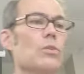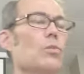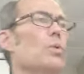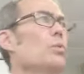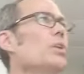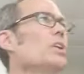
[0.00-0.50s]

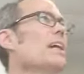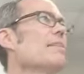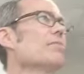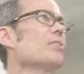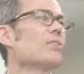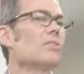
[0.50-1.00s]
We would
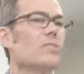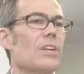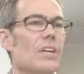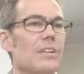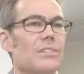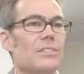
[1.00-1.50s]
never
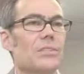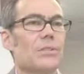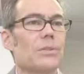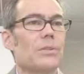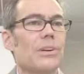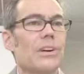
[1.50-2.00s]
say
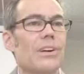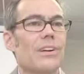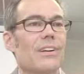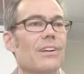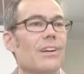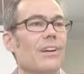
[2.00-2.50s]
to
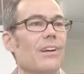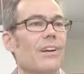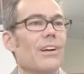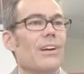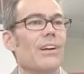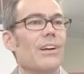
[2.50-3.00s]

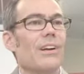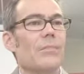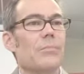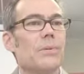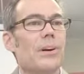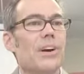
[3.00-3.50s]
our
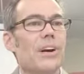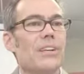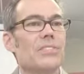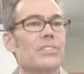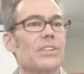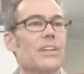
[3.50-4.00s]

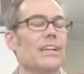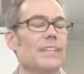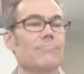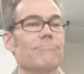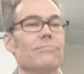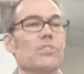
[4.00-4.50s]
boss,
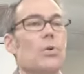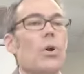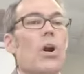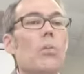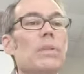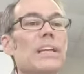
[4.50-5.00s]
and so
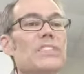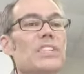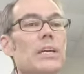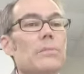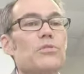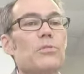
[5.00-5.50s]
all
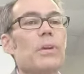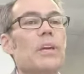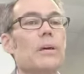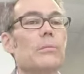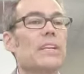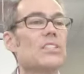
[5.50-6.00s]
blessing comes from
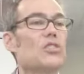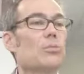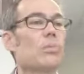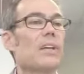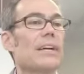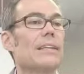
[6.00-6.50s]
him. That's your
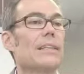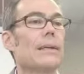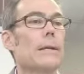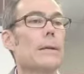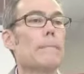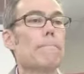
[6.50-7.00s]
blank
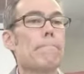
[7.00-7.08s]
there.